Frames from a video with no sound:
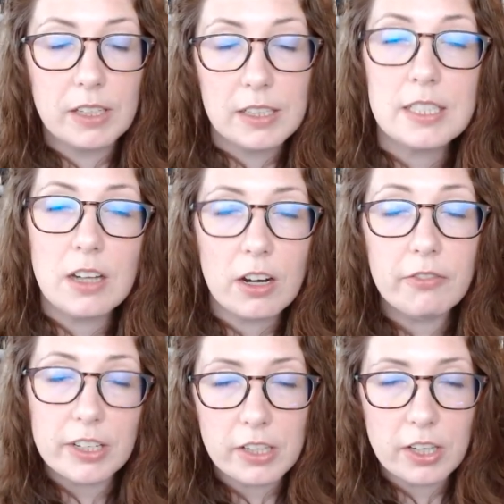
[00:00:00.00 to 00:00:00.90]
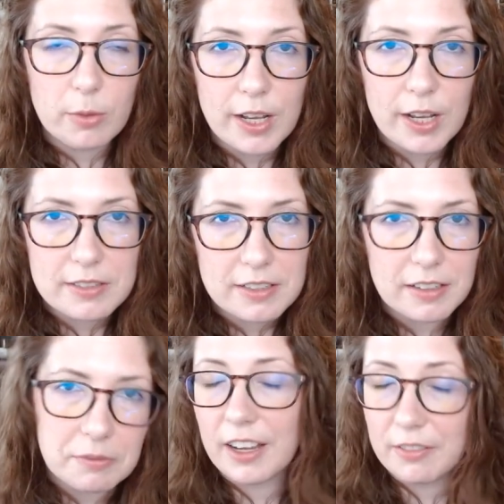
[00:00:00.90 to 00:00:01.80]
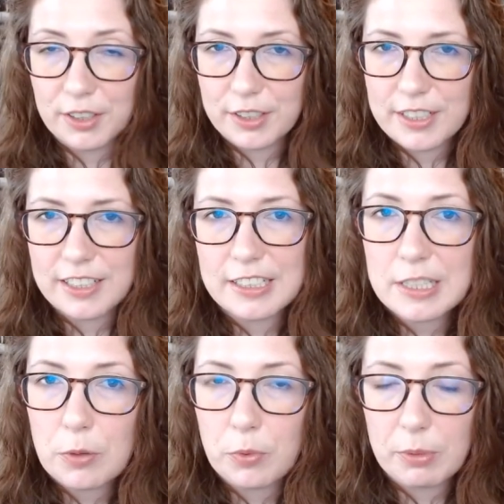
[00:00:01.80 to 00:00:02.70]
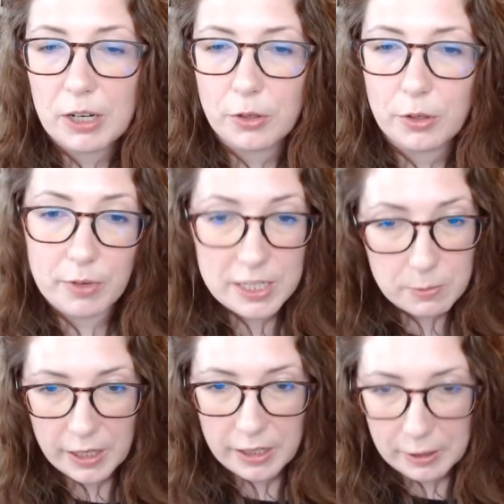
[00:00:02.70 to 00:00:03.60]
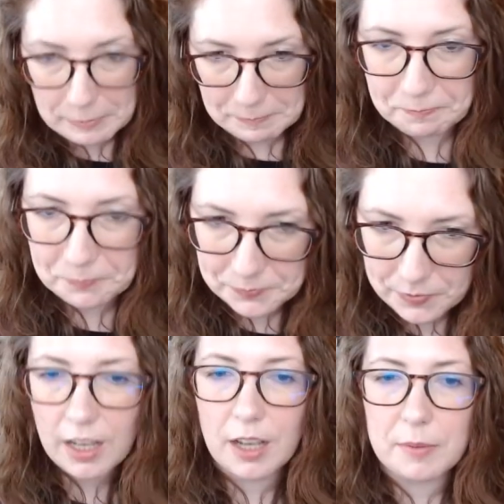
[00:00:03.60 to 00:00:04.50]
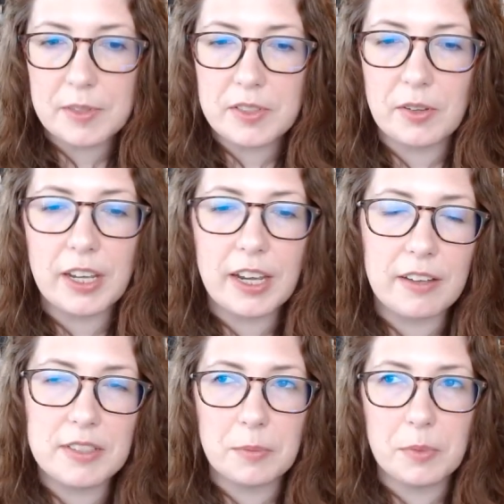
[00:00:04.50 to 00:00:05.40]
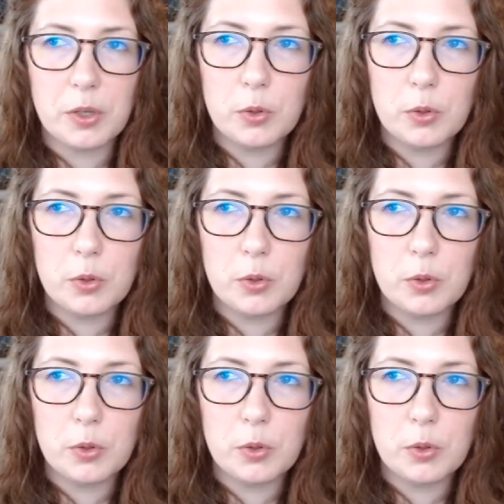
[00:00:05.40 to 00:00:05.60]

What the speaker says: it's not a ventilator mask. I have learned it would be called a respirator. So they have some